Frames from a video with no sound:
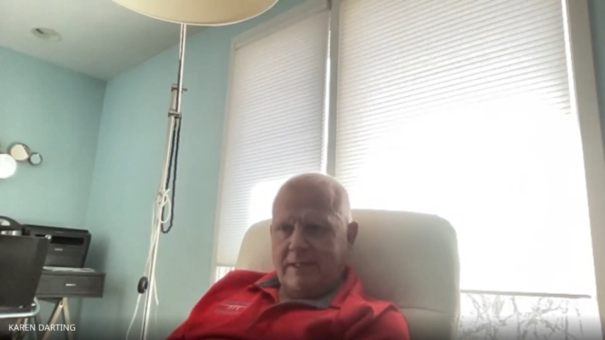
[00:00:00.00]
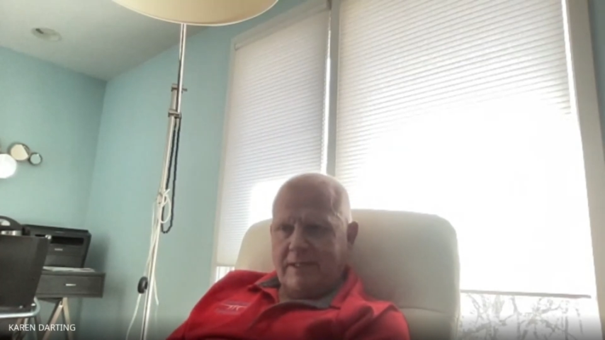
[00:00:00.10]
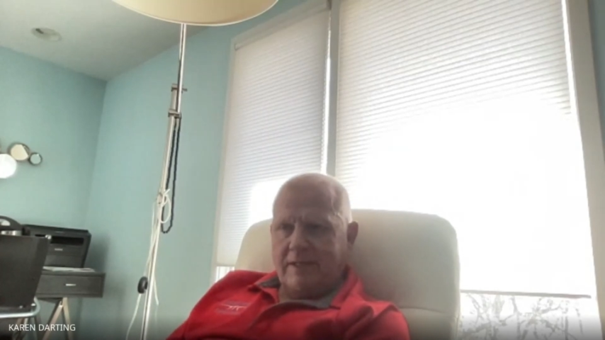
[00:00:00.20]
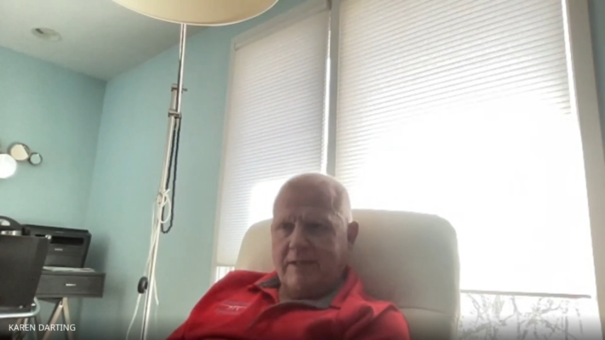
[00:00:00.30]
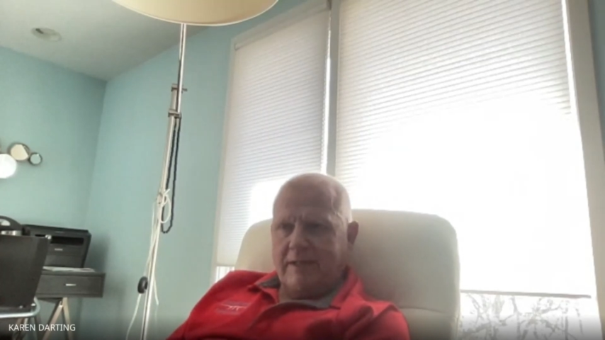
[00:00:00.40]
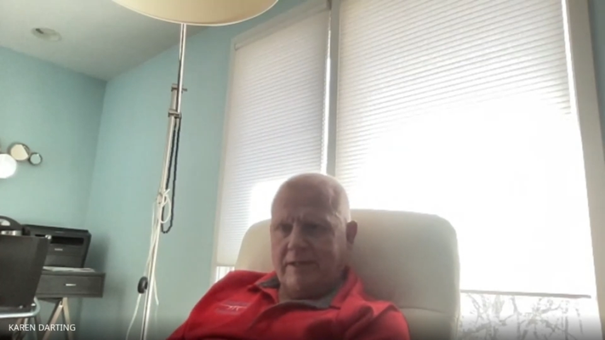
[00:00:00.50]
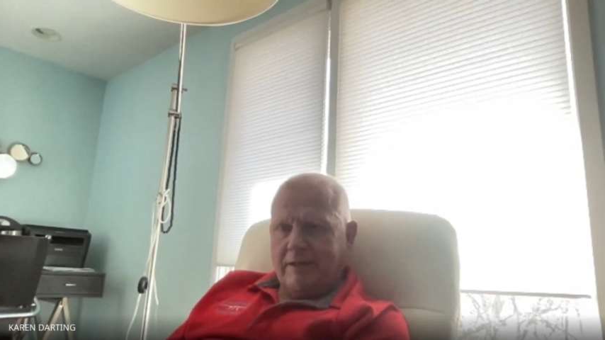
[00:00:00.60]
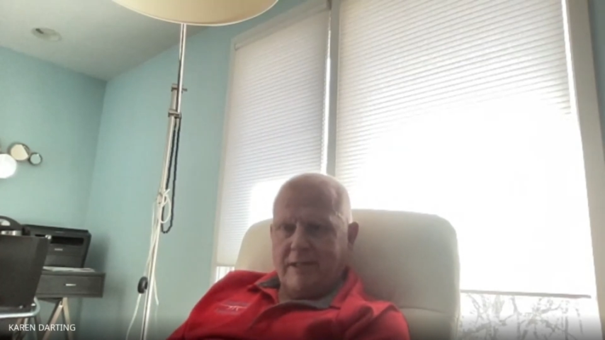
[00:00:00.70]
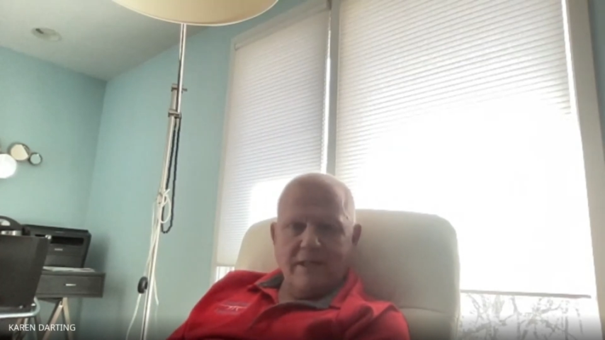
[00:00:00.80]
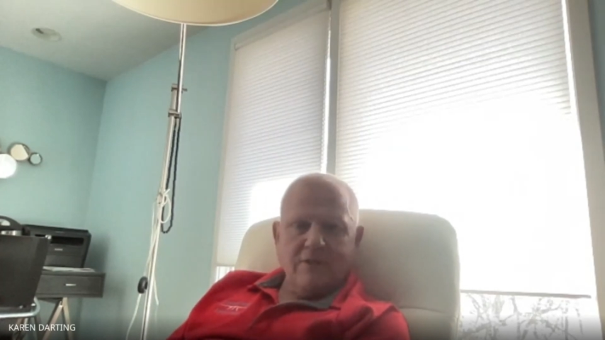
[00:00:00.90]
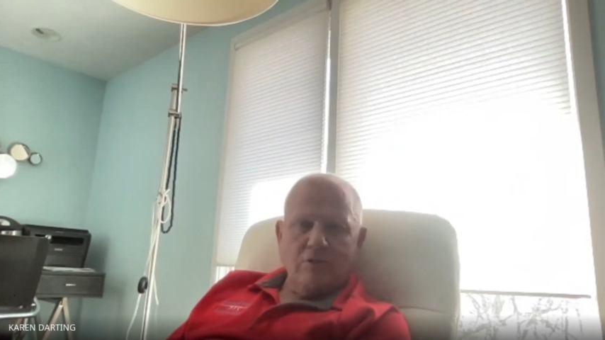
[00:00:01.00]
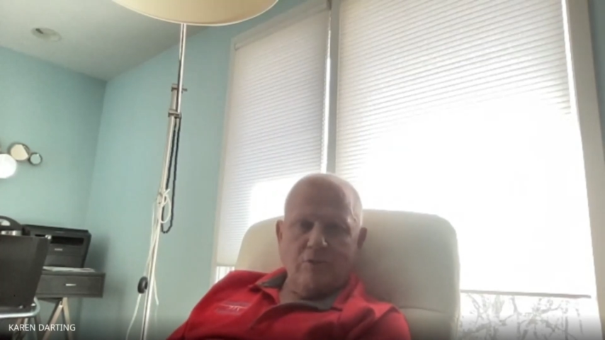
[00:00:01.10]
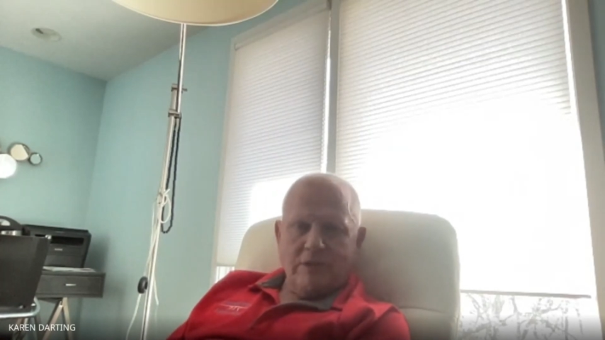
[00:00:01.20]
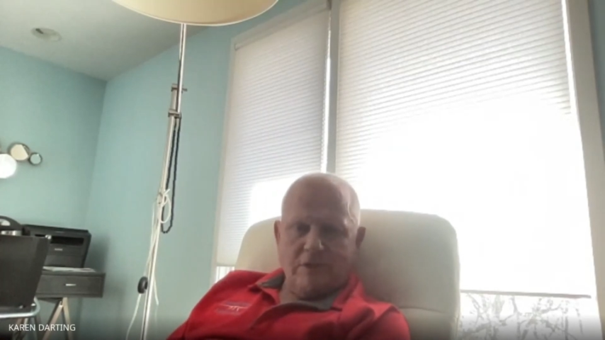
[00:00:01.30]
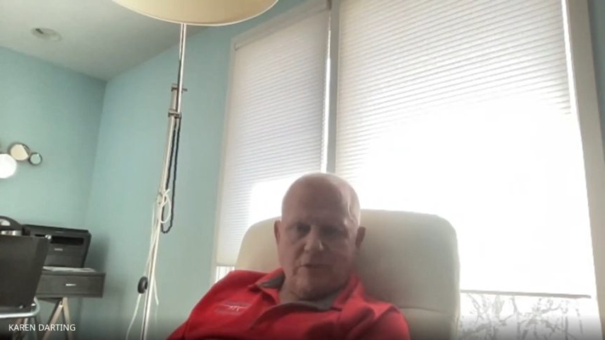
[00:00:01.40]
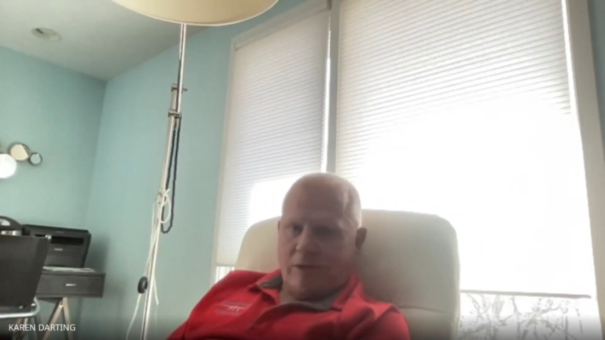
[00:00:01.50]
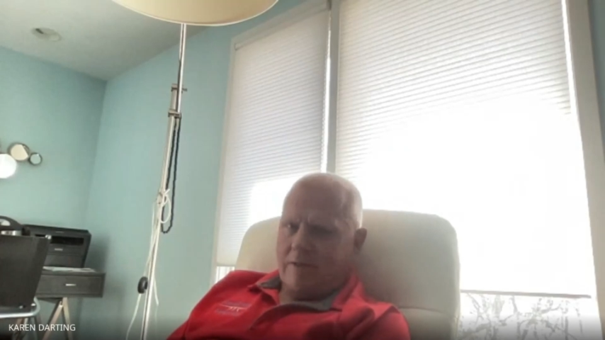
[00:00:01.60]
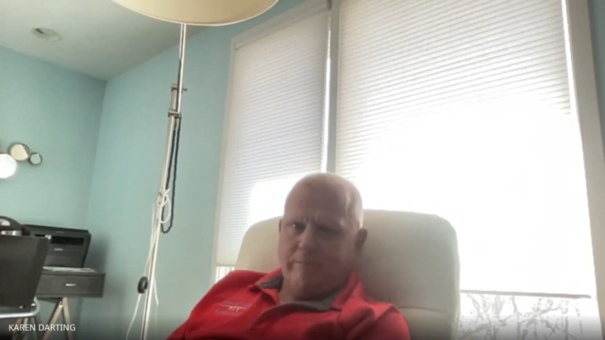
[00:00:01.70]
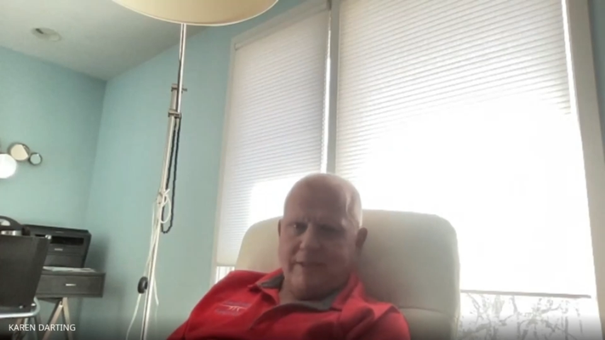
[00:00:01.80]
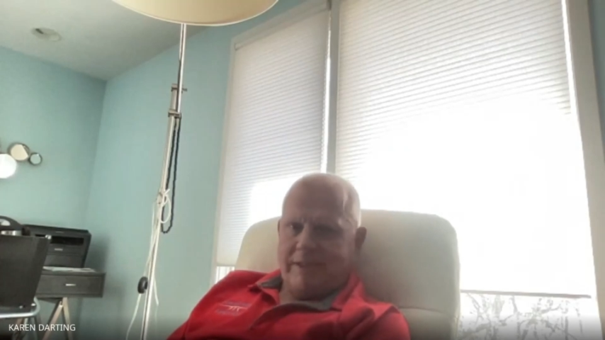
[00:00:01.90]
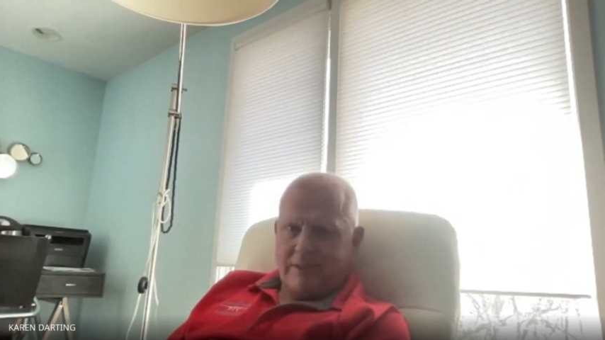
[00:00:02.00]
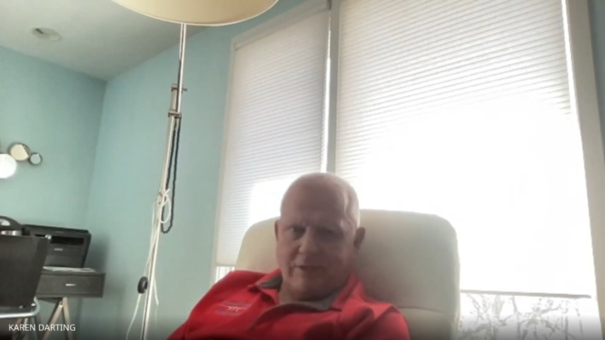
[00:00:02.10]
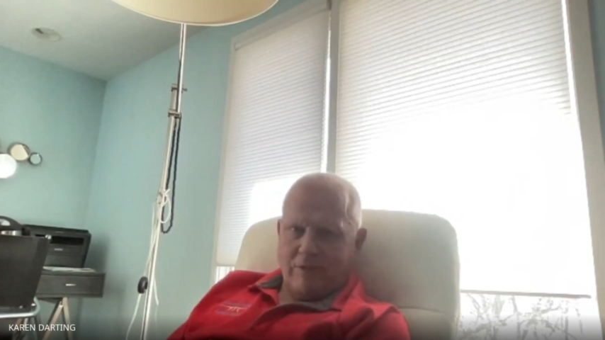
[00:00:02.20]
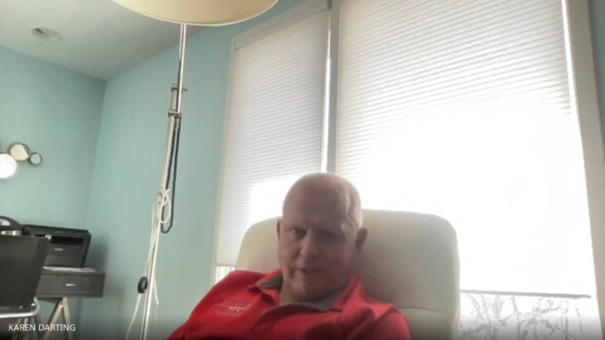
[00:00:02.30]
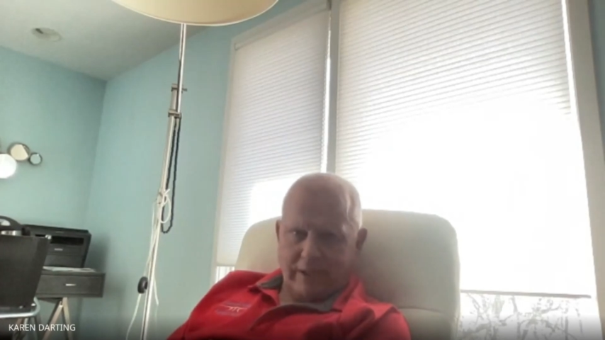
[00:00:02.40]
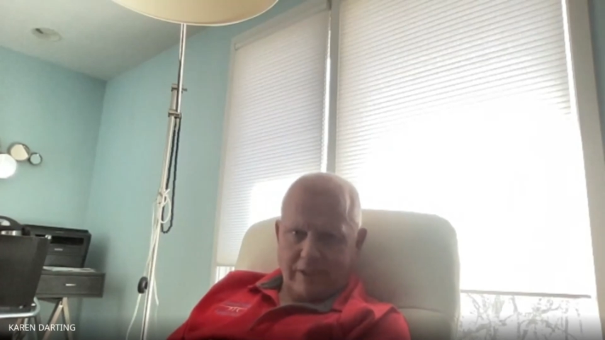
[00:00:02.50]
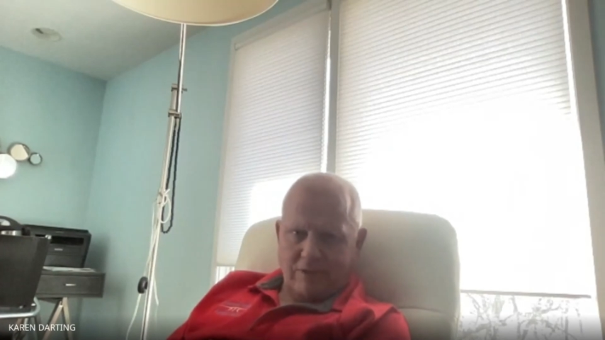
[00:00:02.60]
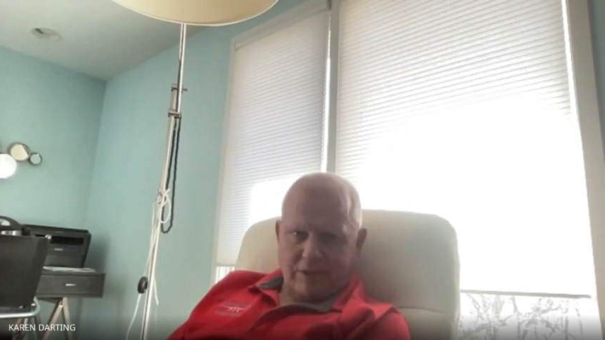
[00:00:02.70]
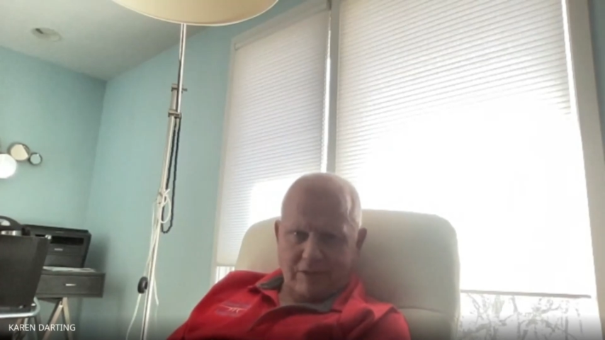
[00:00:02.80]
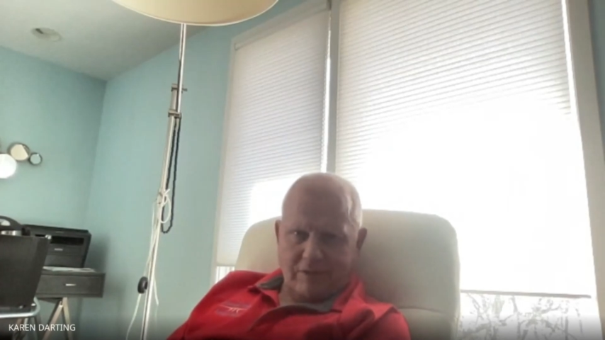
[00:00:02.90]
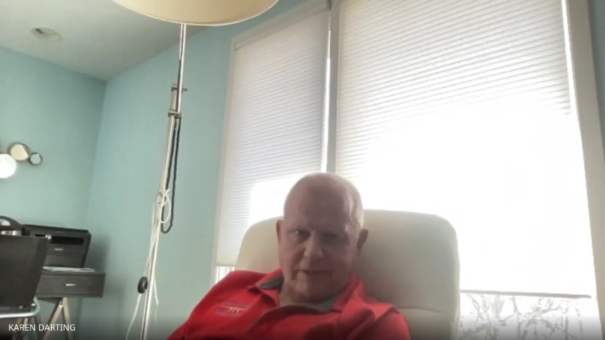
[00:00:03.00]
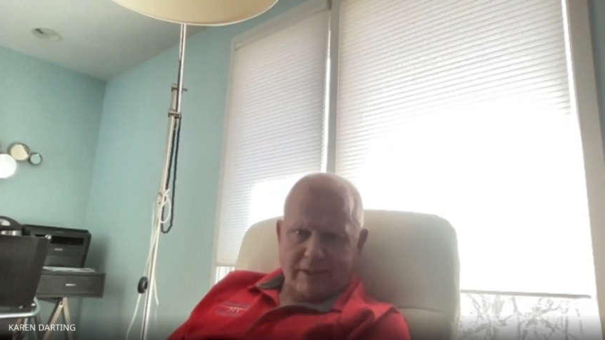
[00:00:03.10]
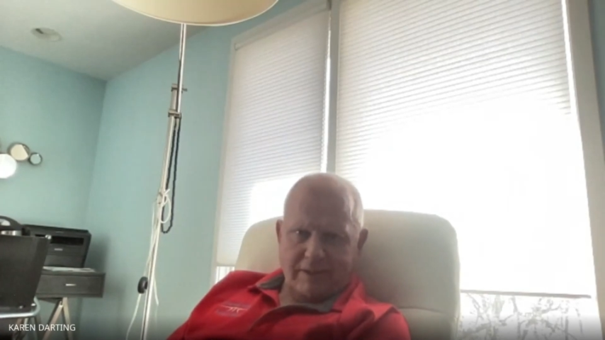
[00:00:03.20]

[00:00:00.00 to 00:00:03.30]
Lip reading: they're going to get you what you want, but you don't want to go through it.